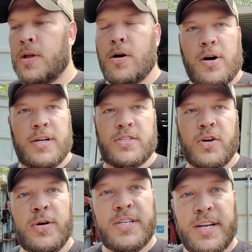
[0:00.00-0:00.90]
Alright,
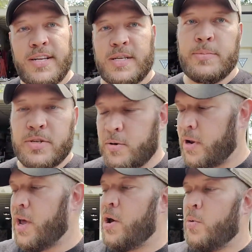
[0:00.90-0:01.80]
so in today's episode,
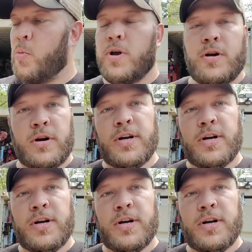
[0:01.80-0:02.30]
we are